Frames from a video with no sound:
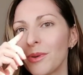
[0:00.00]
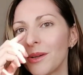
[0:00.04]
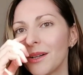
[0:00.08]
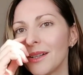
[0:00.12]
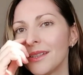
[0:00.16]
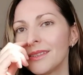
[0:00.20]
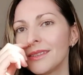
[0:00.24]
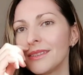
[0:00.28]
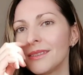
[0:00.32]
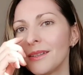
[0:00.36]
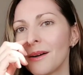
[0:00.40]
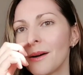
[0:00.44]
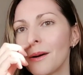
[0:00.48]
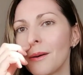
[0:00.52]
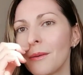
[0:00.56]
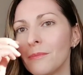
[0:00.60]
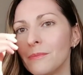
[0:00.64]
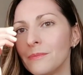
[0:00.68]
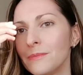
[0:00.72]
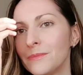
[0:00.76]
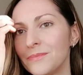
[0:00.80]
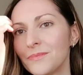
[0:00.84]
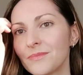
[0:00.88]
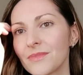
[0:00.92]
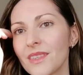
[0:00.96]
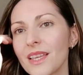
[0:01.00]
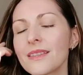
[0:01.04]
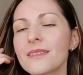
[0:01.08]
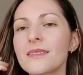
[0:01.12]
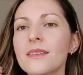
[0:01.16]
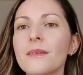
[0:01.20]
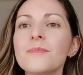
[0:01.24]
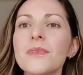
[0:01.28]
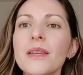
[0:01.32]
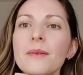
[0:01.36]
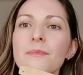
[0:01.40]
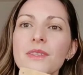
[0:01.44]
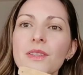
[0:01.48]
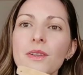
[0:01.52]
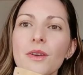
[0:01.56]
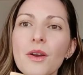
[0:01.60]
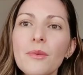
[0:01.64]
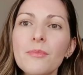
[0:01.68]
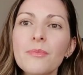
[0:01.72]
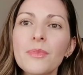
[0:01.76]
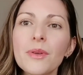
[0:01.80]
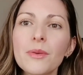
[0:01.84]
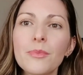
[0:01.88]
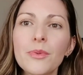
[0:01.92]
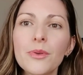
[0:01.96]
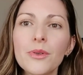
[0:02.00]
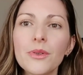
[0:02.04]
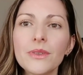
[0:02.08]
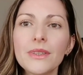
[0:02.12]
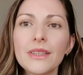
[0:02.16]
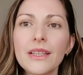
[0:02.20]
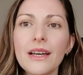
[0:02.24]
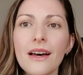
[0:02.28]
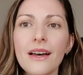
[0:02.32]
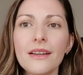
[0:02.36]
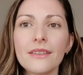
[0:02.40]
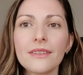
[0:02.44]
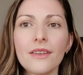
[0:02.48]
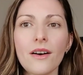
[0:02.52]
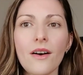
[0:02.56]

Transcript: but sometimes there are people that